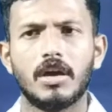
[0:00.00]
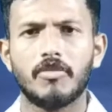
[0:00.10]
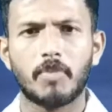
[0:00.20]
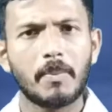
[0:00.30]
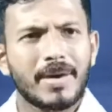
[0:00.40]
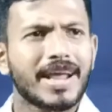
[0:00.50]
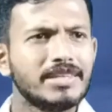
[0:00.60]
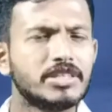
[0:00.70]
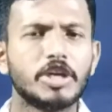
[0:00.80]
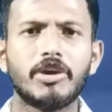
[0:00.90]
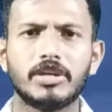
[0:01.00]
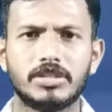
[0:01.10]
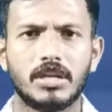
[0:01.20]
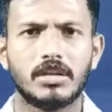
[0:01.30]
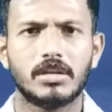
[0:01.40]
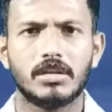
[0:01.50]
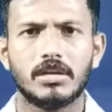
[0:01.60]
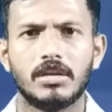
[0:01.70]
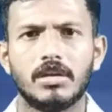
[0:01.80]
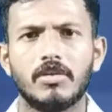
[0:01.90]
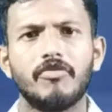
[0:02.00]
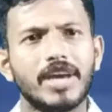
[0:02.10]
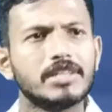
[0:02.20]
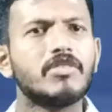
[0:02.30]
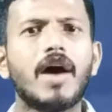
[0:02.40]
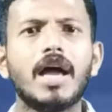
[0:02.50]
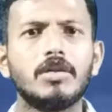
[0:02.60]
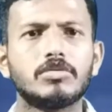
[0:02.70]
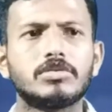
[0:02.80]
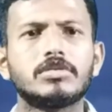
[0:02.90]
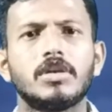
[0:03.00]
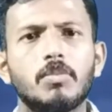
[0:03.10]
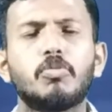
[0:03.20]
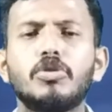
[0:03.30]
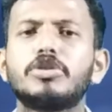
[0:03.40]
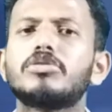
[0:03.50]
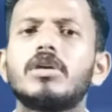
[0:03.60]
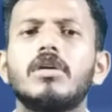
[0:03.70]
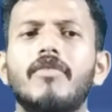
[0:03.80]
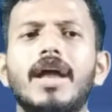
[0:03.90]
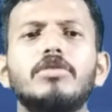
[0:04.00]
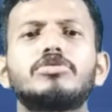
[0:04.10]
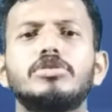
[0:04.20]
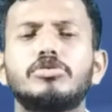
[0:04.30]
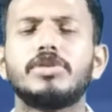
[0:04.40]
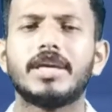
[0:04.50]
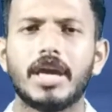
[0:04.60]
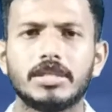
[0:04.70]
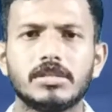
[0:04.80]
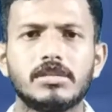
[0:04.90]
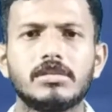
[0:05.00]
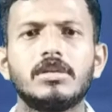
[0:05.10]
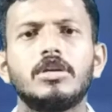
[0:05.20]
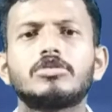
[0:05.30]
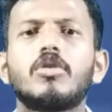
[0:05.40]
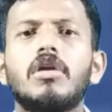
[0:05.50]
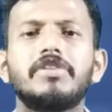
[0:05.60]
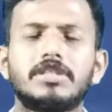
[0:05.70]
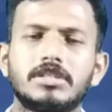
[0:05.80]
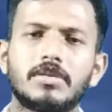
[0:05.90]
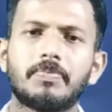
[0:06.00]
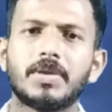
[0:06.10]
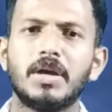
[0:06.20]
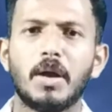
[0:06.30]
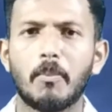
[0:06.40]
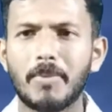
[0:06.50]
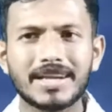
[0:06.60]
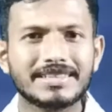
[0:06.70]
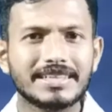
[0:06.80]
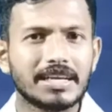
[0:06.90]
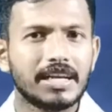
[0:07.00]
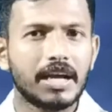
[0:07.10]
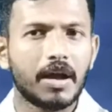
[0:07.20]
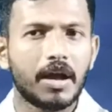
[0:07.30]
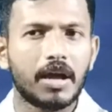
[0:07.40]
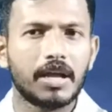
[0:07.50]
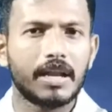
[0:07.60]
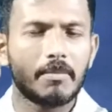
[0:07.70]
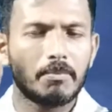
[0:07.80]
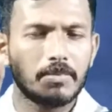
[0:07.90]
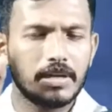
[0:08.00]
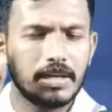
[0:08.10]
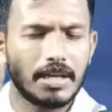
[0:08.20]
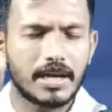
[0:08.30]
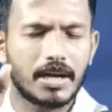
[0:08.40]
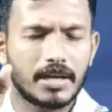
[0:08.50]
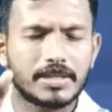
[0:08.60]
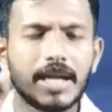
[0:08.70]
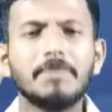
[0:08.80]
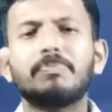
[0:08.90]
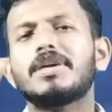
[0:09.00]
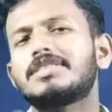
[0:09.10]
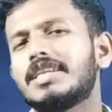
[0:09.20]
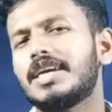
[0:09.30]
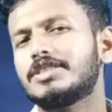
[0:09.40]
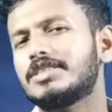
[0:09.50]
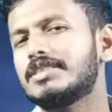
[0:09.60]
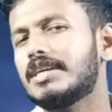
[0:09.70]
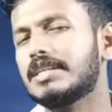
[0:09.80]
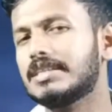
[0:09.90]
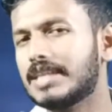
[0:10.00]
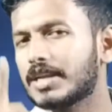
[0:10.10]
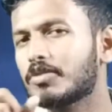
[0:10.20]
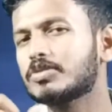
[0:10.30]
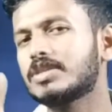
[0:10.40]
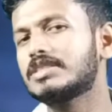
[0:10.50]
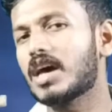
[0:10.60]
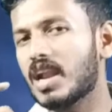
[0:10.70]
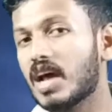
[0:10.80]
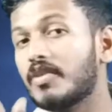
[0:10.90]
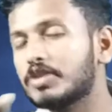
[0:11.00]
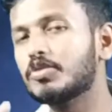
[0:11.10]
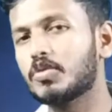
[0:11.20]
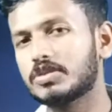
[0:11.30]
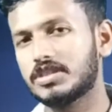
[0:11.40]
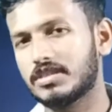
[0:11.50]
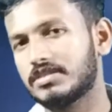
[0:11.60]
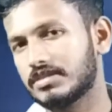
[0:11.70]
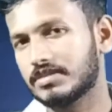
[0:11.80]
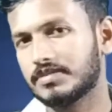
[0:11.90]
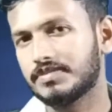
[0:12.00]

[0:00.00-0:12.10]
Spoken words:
Memorize the equation, we get the values, put your values into the equation, solve it. But 10% that questions are level 2 questions.